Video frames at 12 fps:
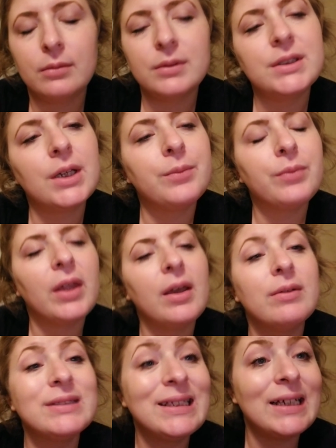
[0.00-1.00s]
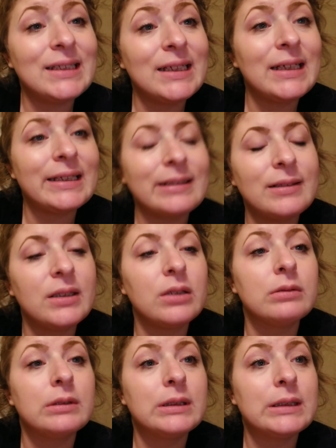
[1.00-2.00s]
So it was nice to eat you know
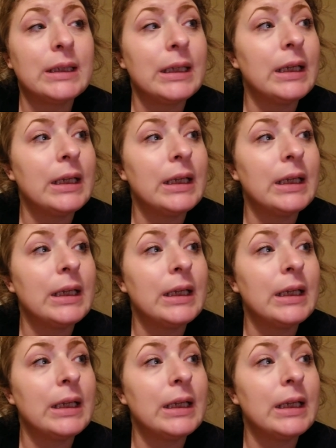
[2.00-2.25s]
sit